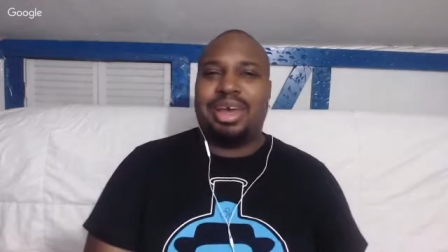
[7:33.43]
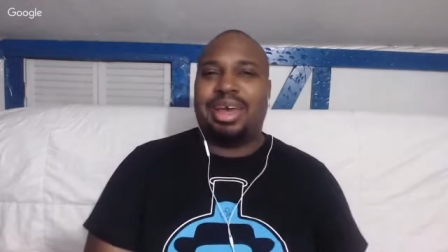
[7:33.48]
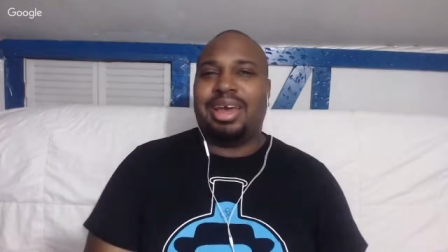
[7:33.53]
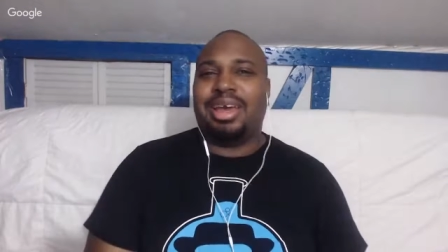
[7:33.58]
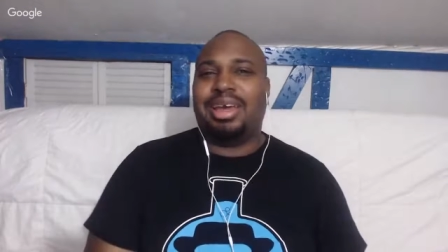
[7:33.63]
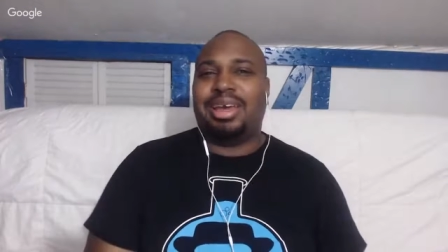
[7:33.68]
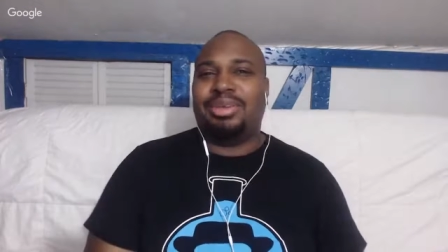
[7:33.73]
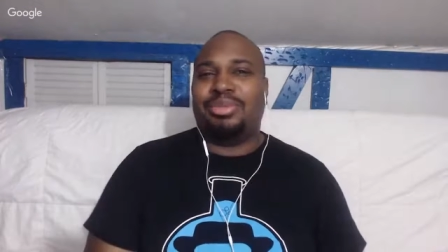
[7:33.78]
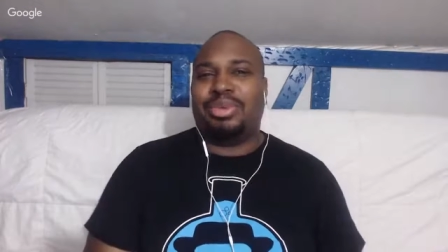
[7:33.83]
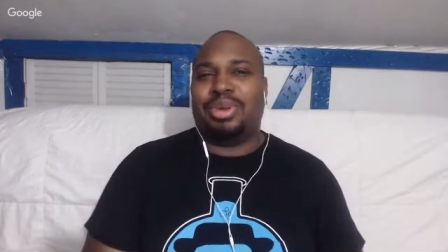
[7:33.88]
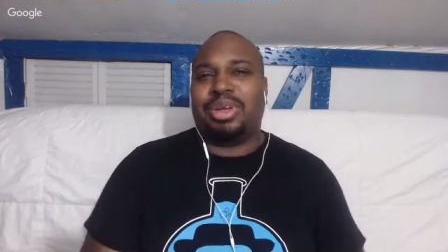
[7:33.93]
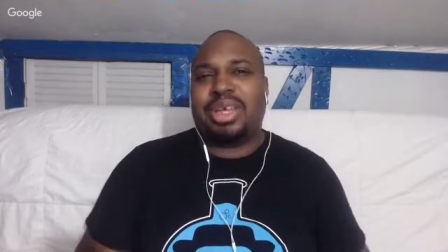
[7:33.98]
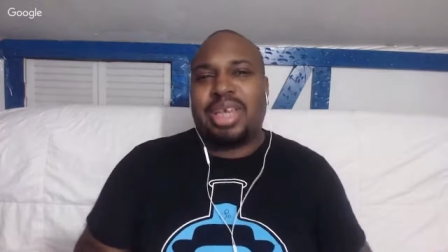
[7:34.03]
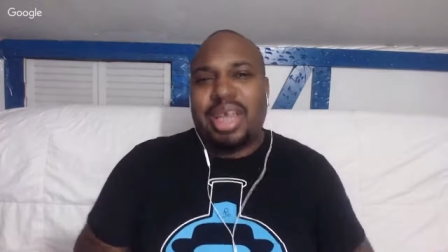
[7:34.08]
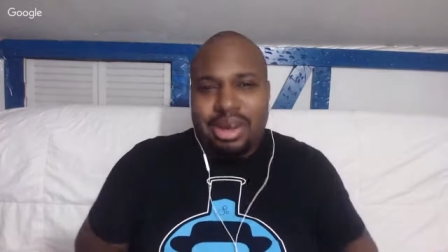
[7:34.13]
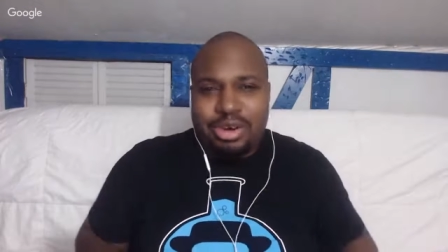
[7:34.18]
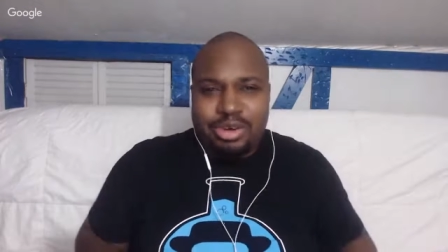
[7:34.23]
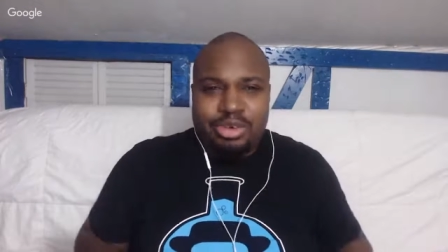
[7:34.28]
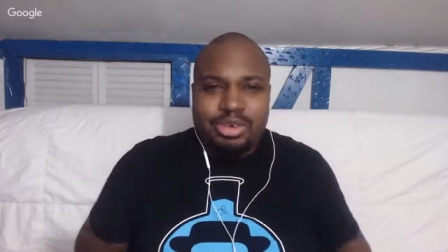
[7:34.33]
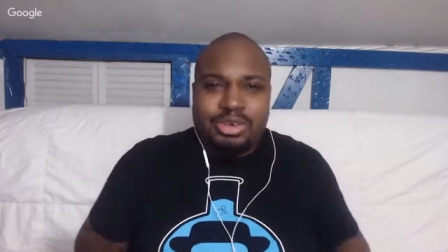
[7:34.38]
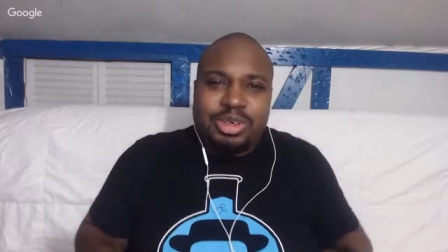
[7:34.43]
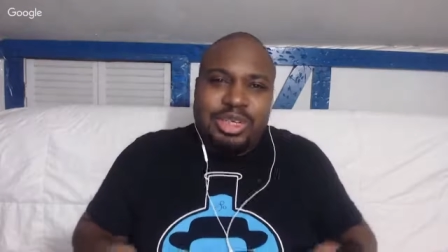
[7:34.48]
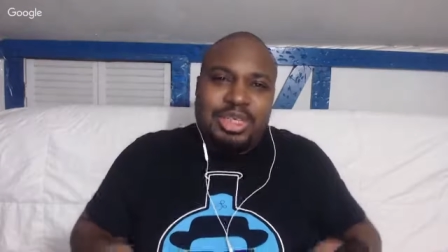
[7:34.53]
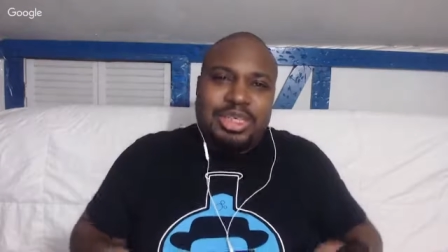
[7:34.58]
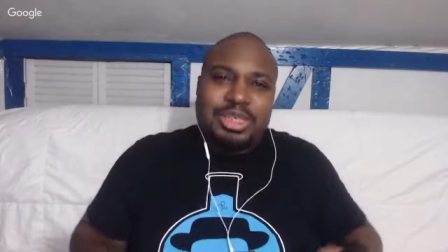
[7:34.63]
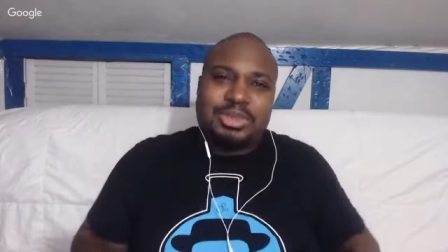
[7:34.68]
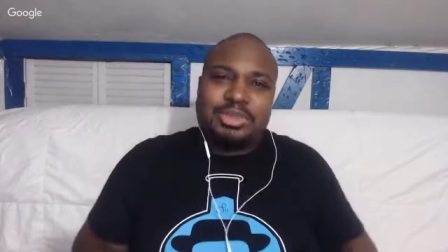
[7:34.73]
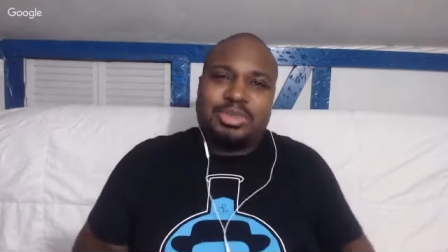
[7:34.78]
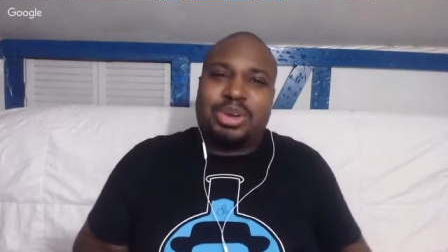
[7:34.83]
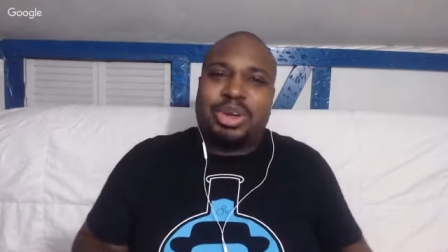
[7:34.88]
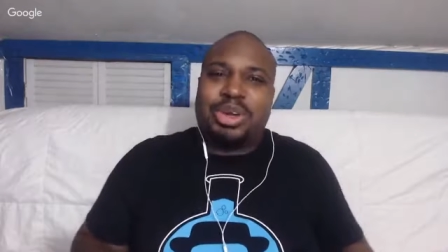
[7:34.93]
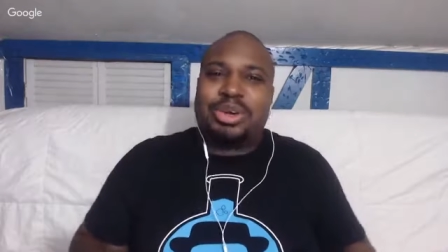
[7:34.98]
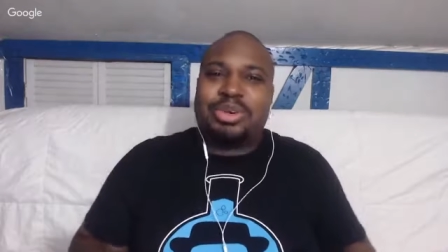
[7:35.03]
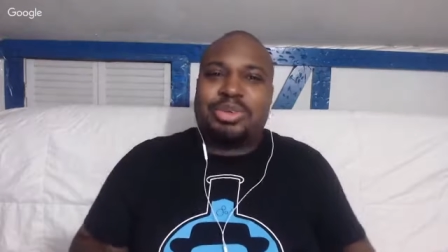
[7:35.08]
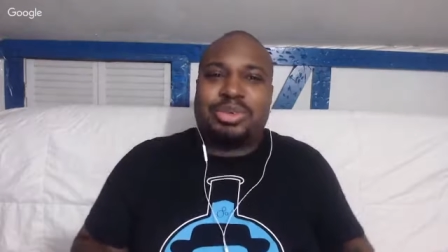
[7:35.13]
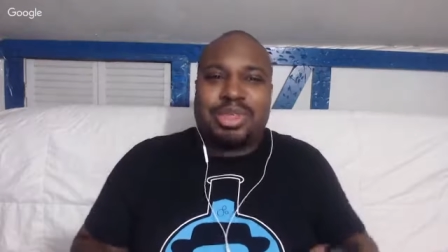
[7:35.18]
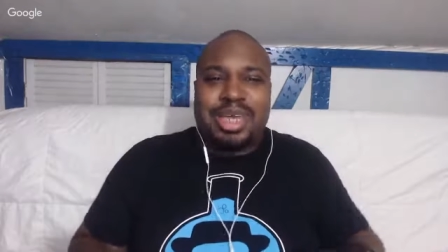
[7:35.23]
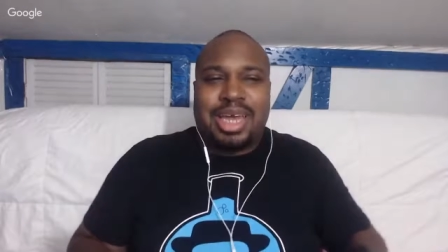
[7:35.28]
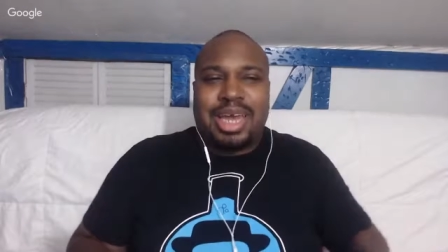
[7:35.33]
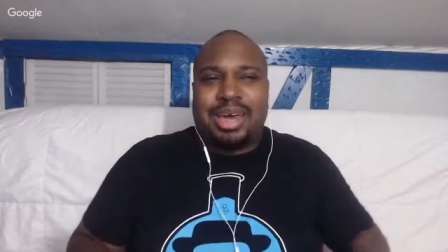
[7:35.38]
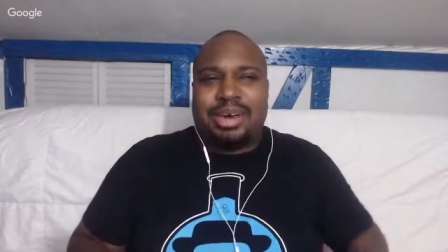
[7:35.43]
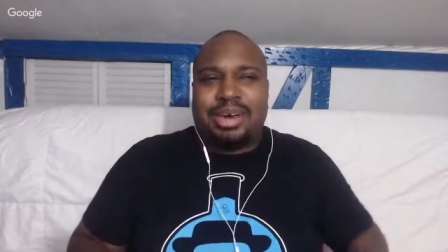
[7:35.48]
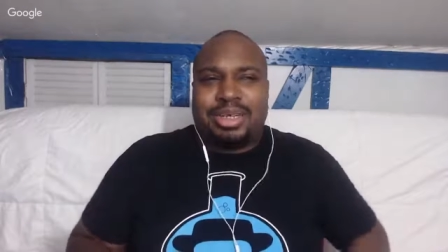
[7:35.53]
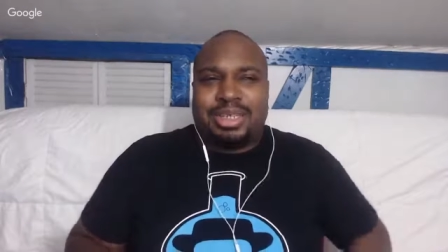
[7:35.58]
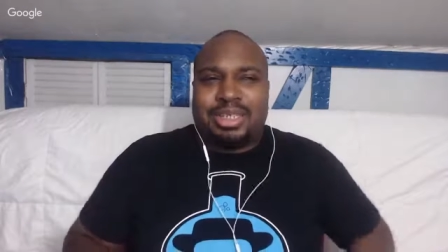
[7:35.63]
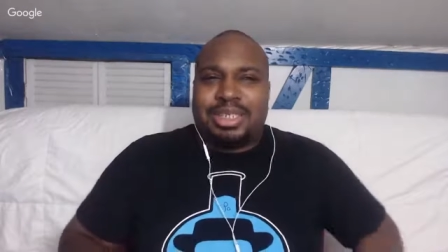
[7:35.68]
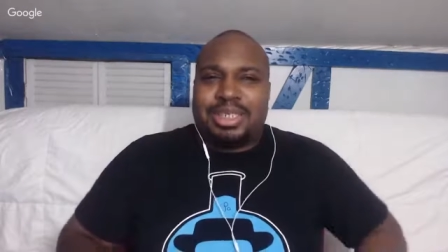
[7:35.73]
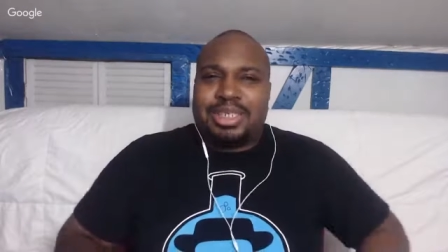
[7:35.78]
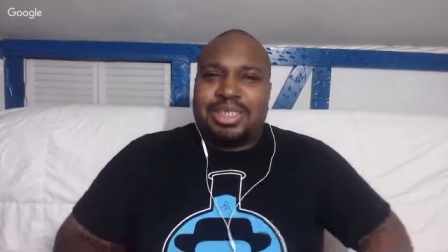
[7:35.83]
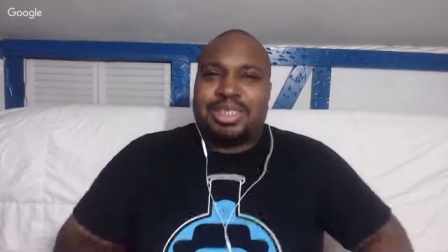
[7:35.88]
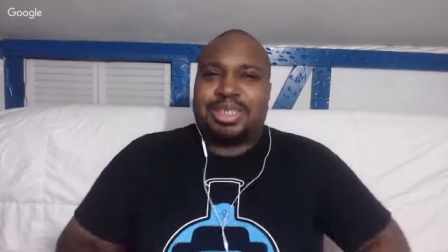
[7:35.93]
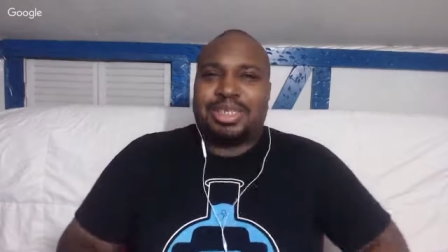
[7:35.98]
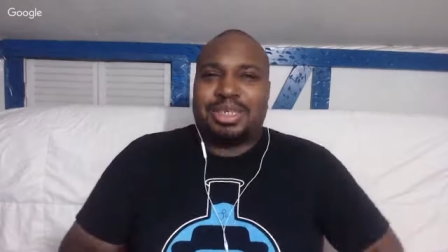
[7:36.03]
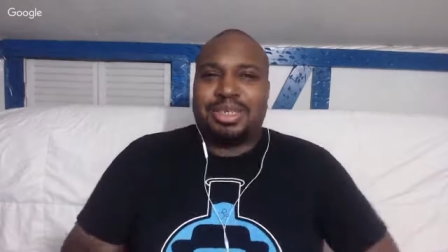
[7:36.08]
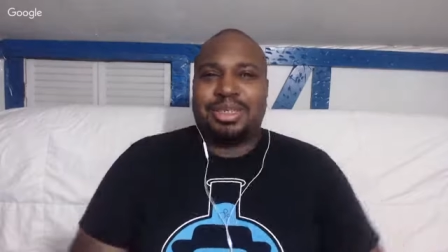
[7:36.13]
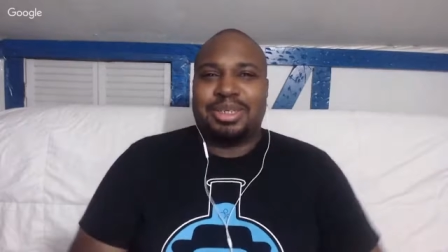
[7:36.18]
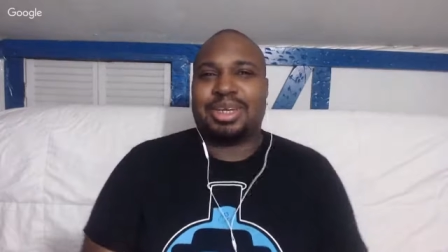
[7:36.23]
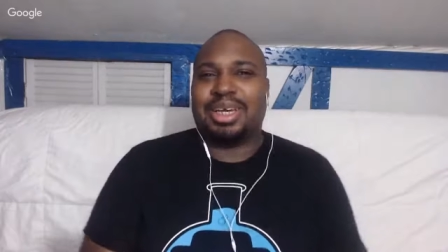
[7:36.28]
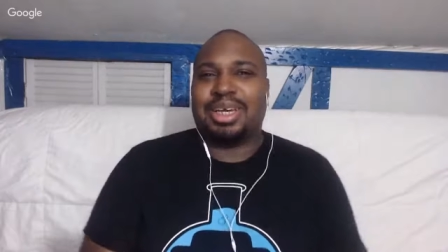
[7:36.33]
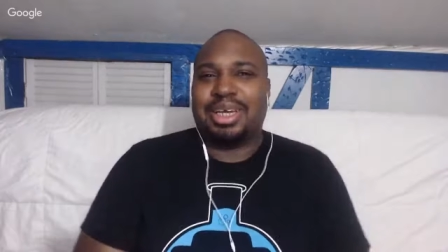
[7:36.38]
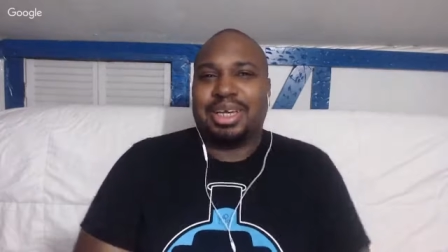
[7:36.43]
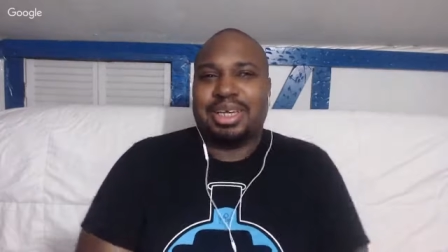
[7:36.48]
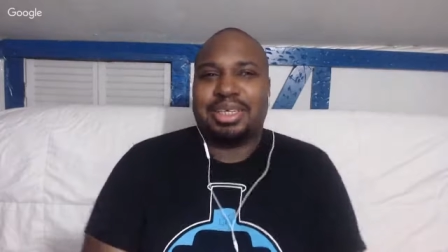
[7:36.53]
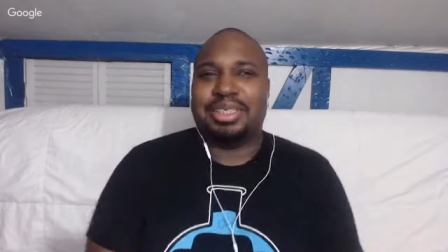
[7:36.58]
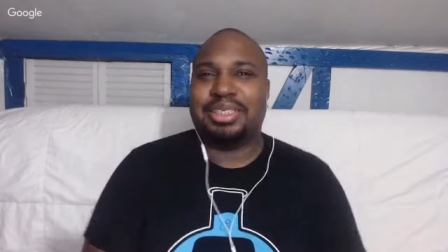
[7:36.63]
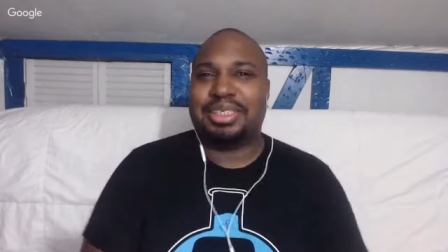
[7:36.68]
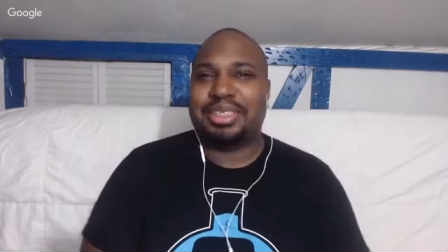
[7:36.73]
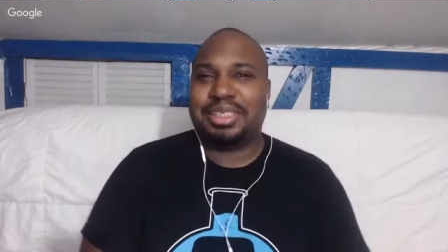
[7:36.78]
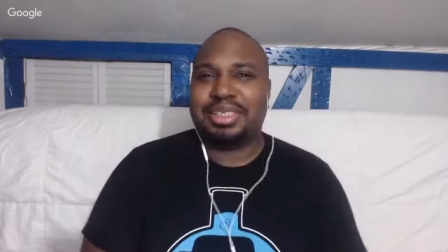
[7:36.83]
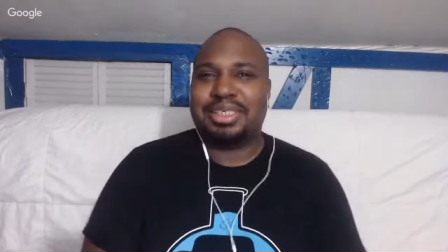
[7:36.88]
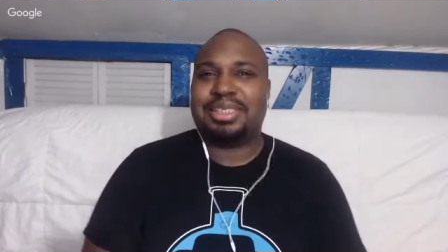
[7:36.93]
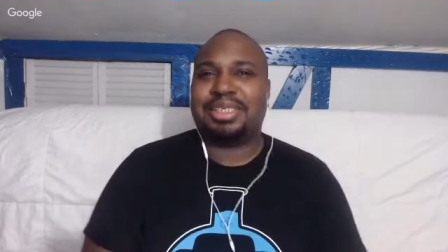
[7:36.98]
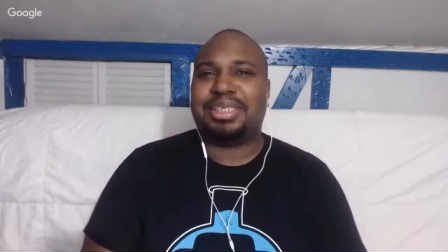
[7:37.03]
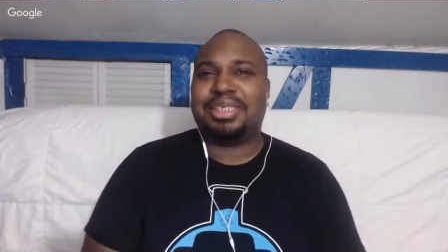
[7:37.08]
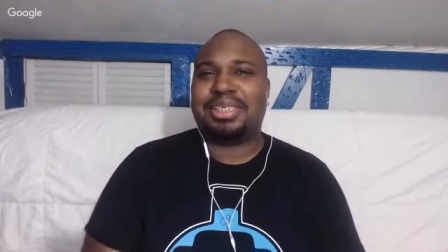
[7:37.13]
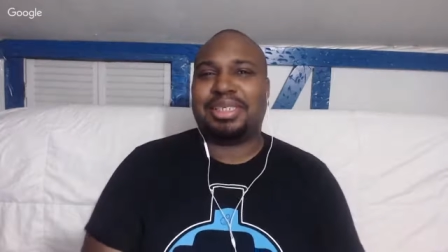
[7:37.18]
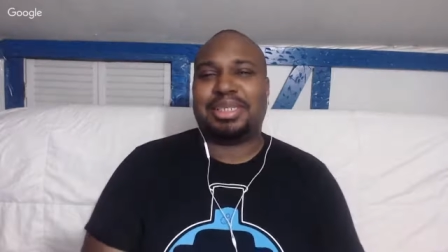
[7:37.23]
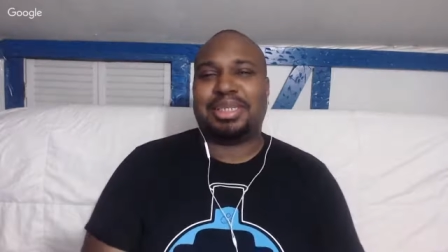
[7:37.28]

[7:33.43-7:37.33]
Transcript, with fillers: And when Carol gets wheeled down and she's looking, and she's just